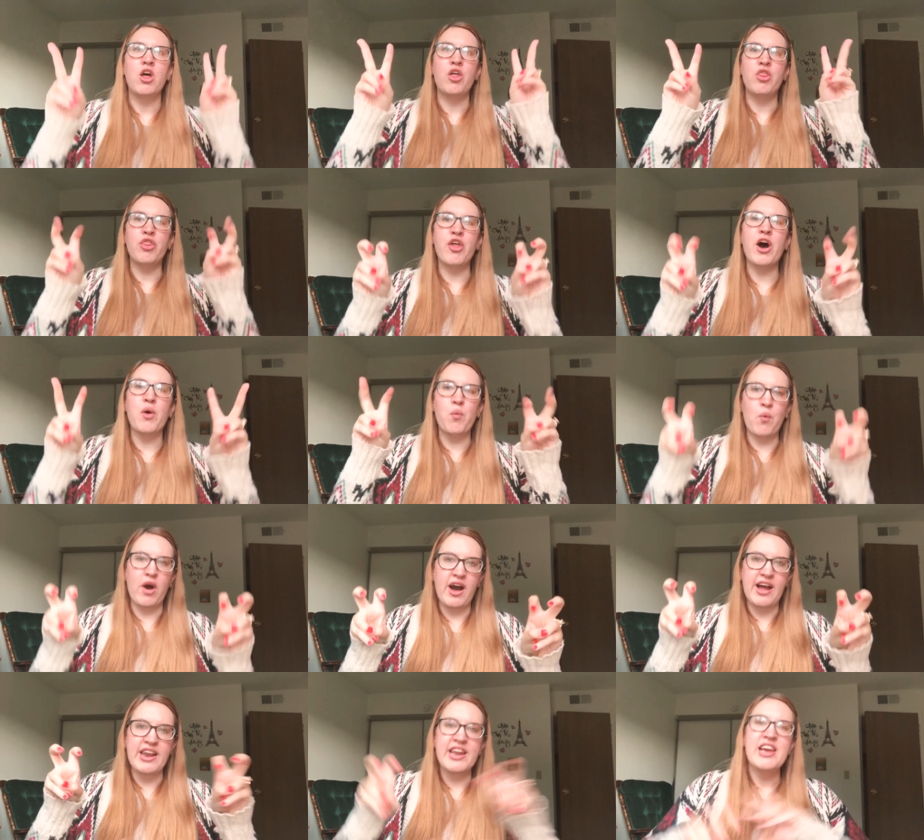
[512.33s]
the
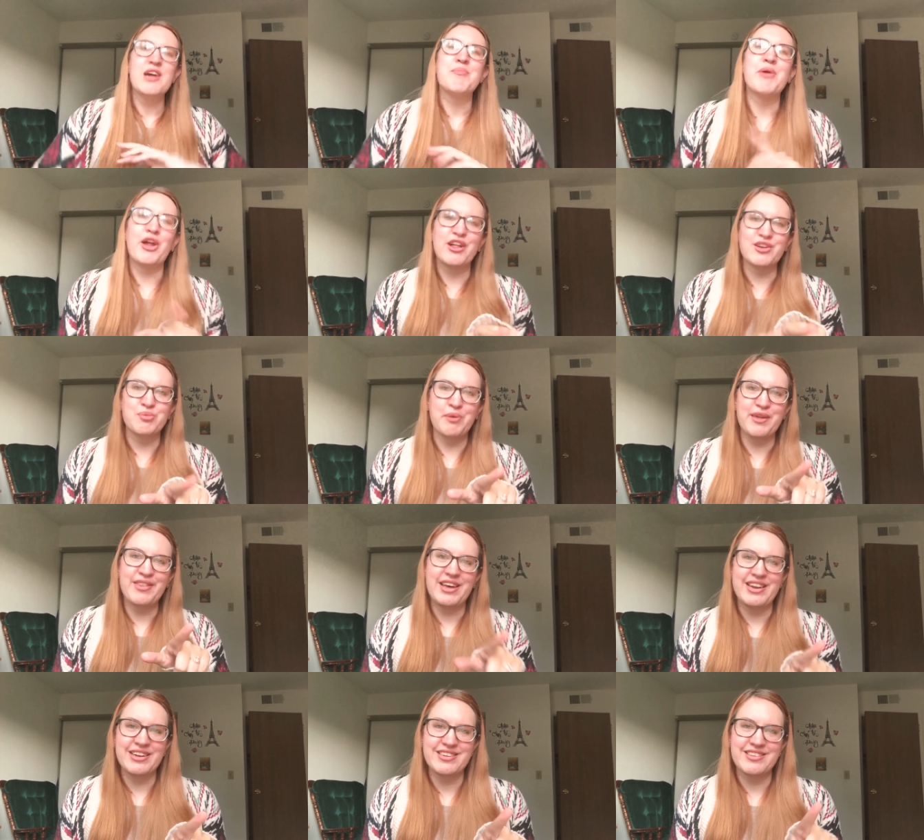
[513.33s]
one, but I'll explain
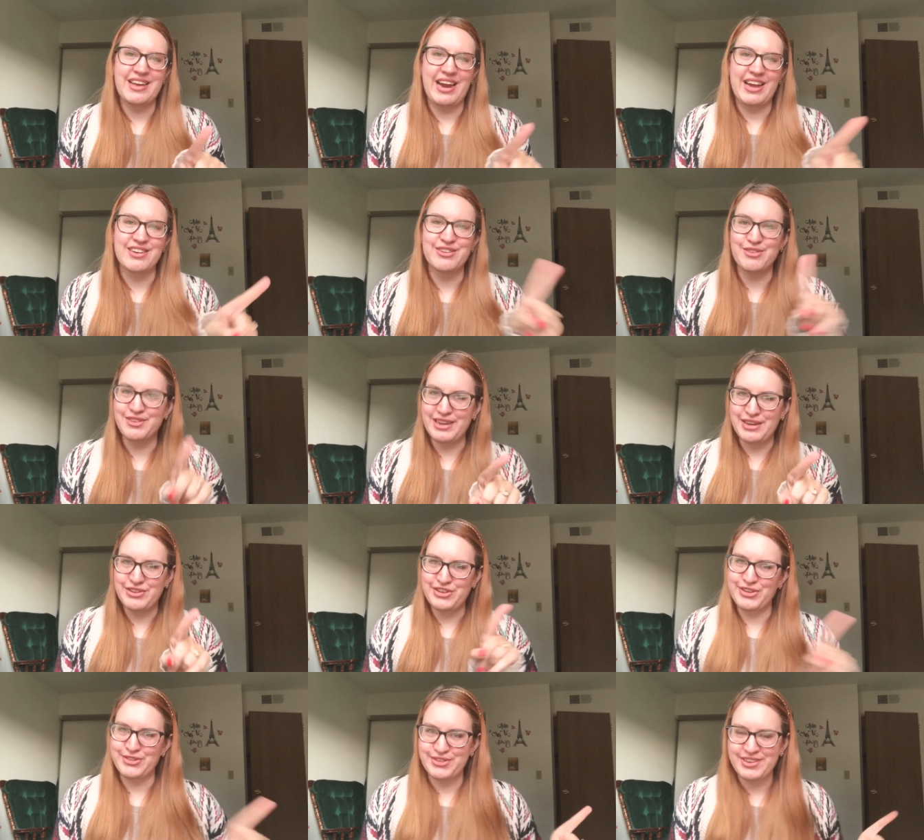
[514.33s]
that in a second, so stay
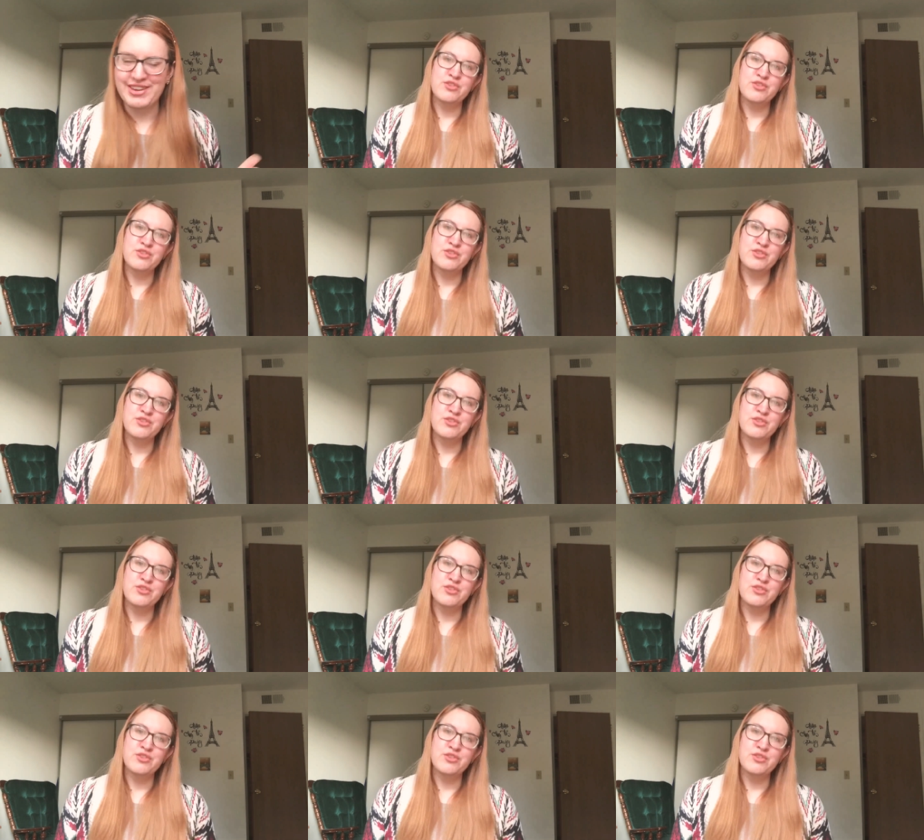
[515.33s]
tuned.